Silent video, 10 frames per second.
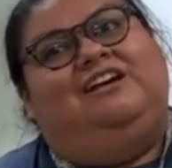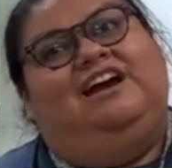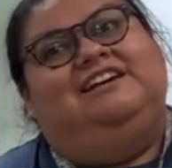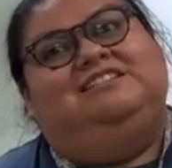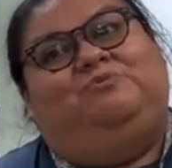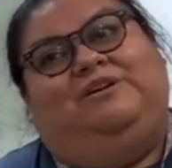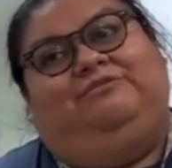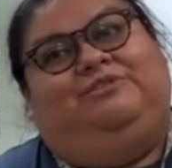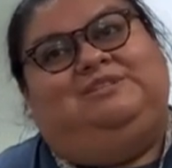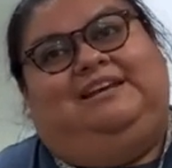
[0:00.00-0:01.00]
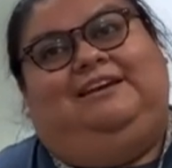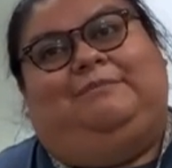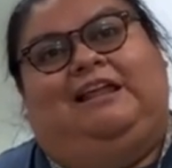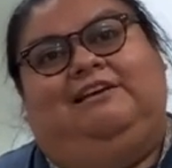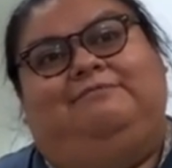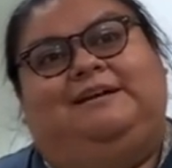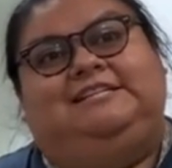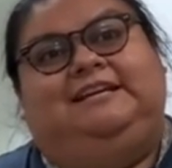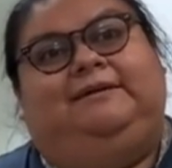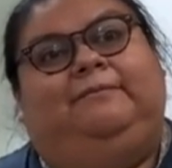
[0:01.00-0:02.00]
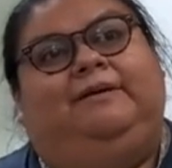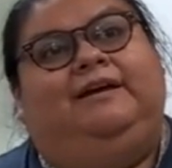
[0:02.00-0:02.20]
is a wonderful team. I love my team.